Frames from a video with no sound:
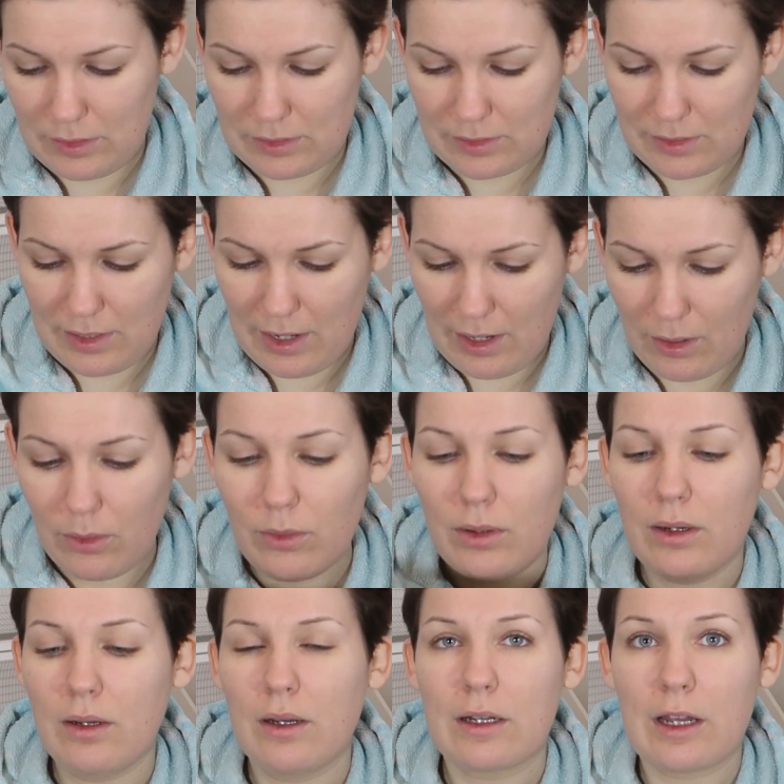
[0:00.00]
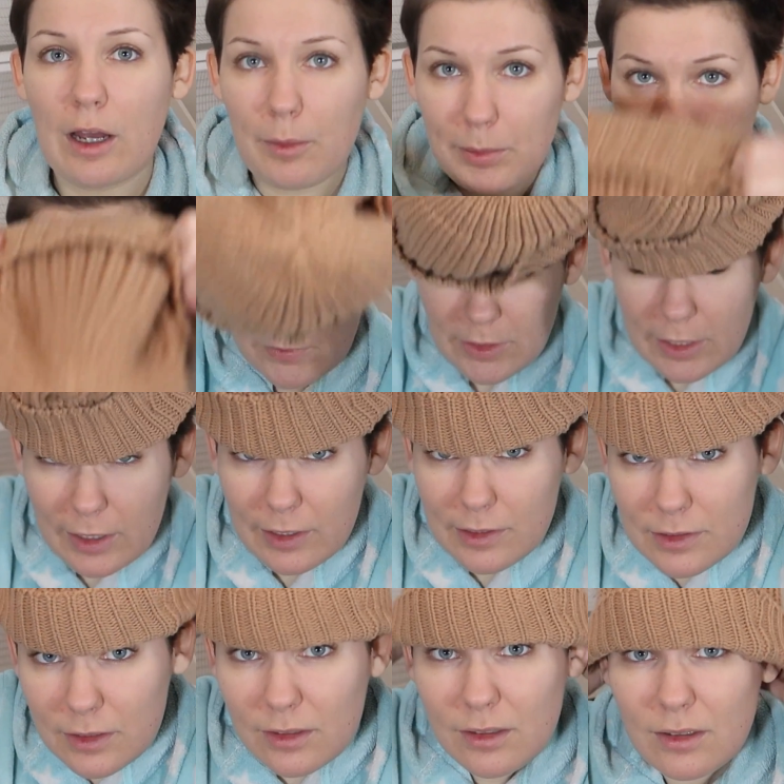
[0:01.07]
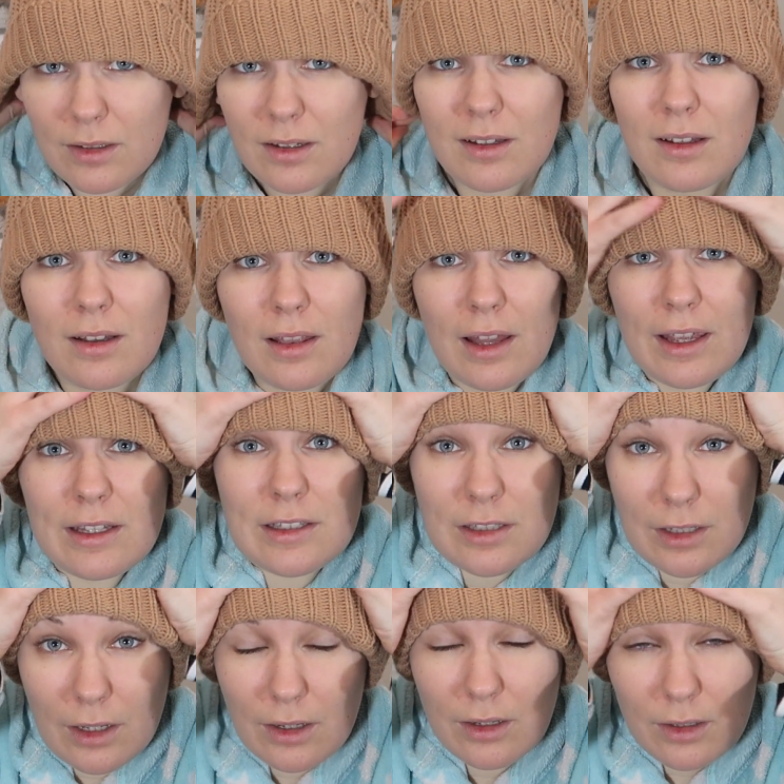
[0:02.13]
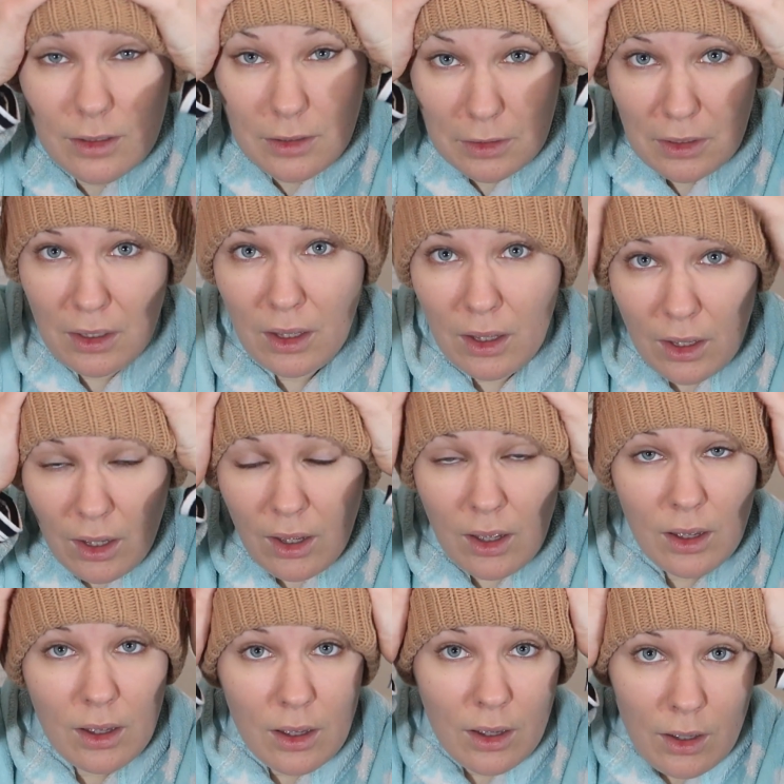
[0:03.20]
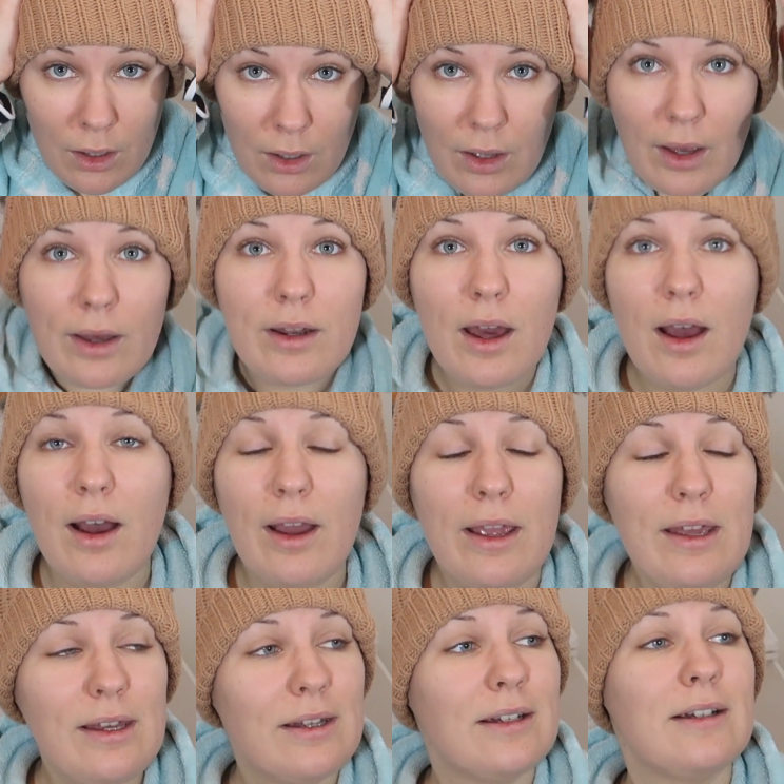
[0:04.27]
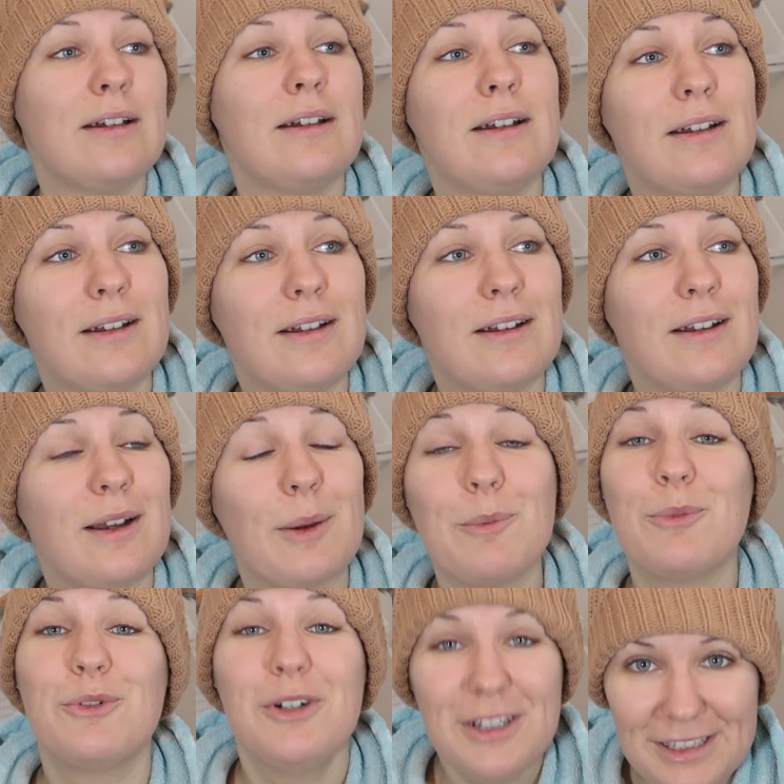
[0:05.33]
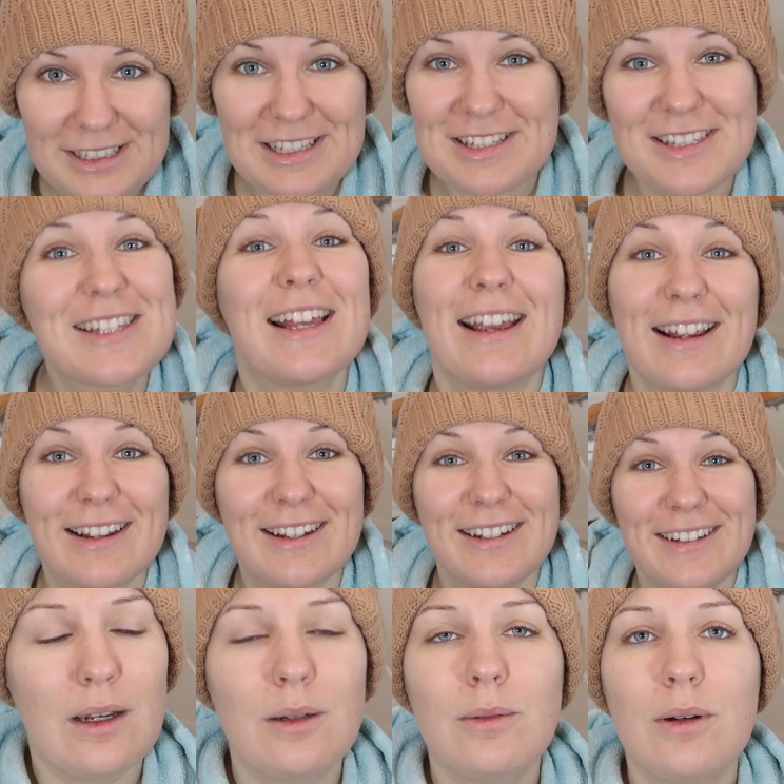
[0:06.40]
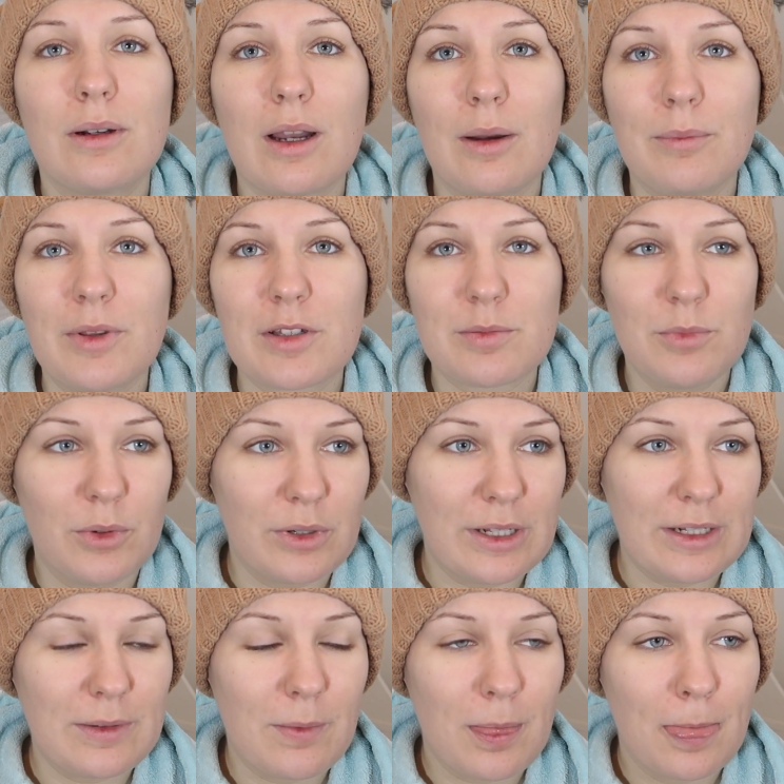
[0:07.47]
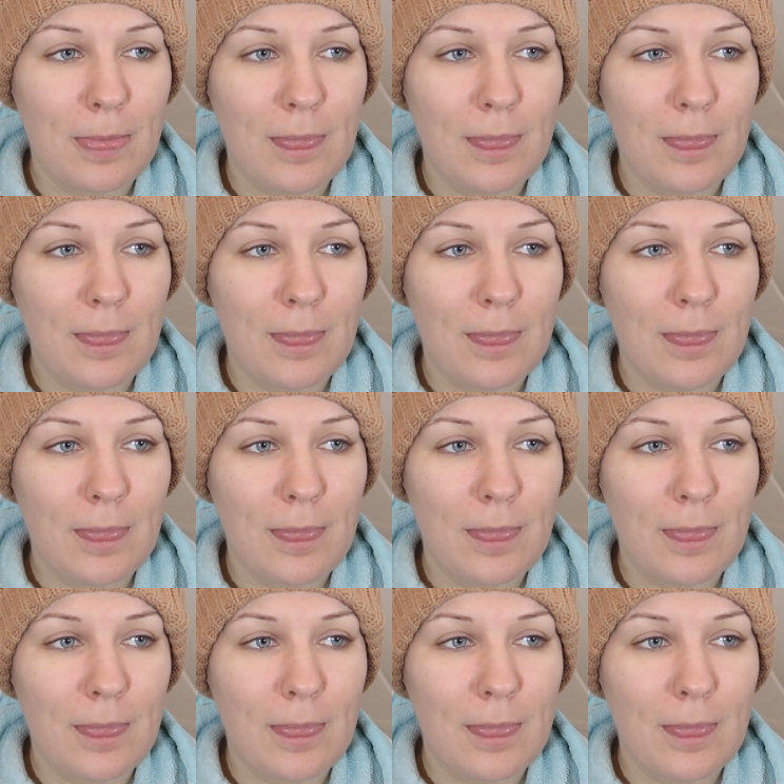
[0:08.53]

is now a couple of days later and I am really sick. I woke up this morning.